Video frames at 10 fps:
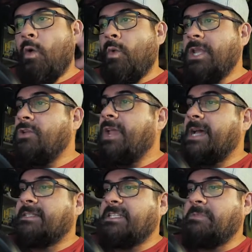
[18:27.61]
When you
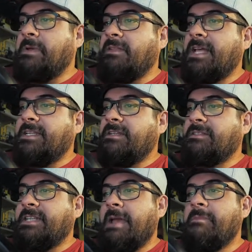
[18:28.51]
cast a spell that
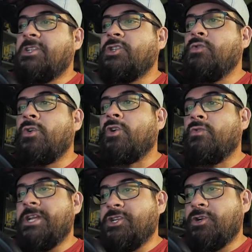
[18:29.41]
deals damage to a
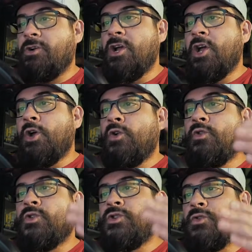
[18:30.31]
creature
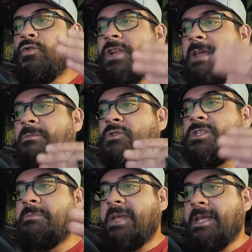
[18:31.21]
whose true name you
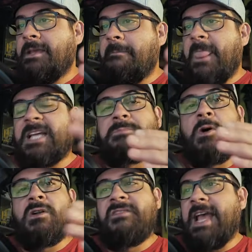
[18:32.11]
speak as
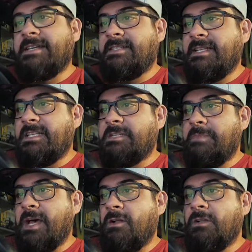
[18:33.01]
part of casting the
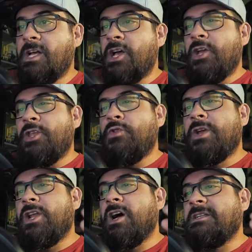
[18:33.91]
spell, you
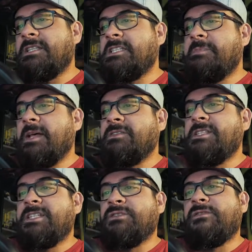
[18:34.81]
can cause the spell
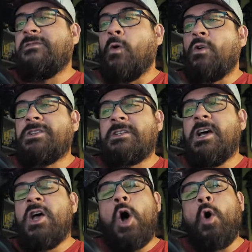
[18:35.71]
to deal force
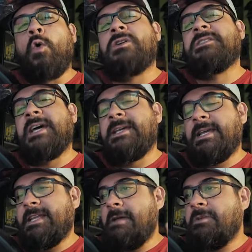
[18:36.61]
or
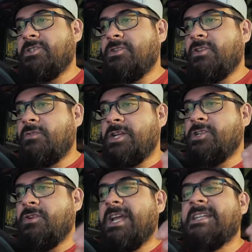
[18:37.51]
psychic damage to the
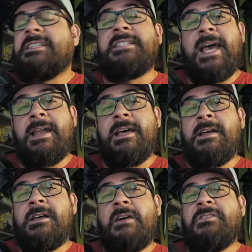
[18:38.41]
creature instead
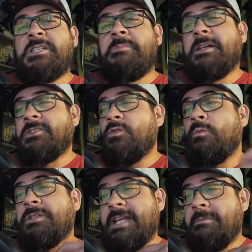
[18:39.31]
of the spell's
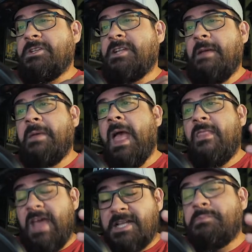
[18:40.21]
normal damage type.
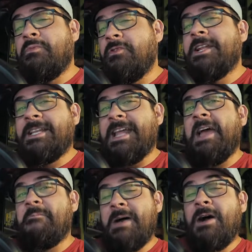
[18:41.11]
That's pretty
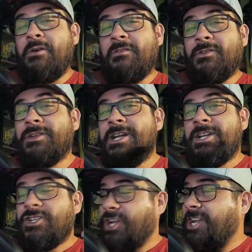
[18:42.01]
damn powerful.
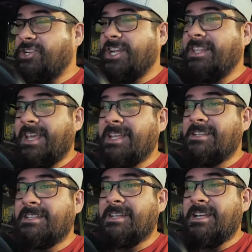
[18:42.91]
Changing
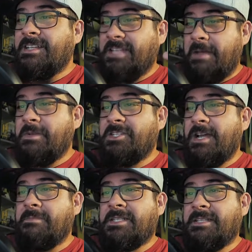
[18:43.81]
things, damage
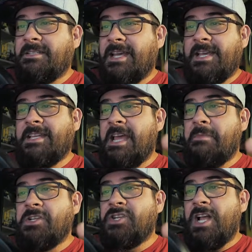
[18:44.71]
types to psychic
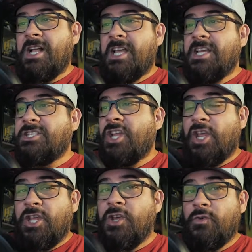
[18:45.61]
damage, is
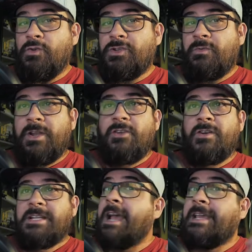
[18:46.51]
huge when
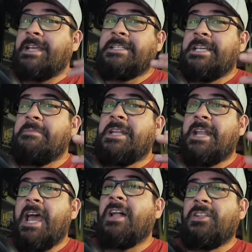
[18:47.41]
you're attacking a demon
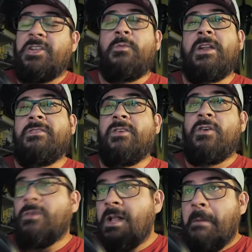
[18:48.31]
in hell and you want to
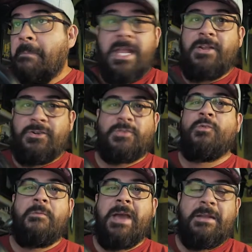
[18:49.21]
throw Meteor
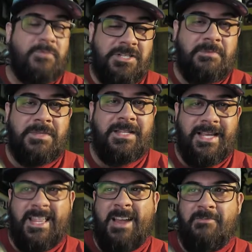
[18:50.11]
Swarm at him or something
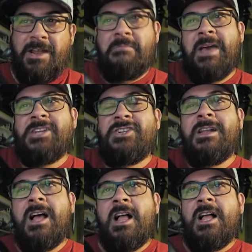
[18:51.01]
like that, right? Imagine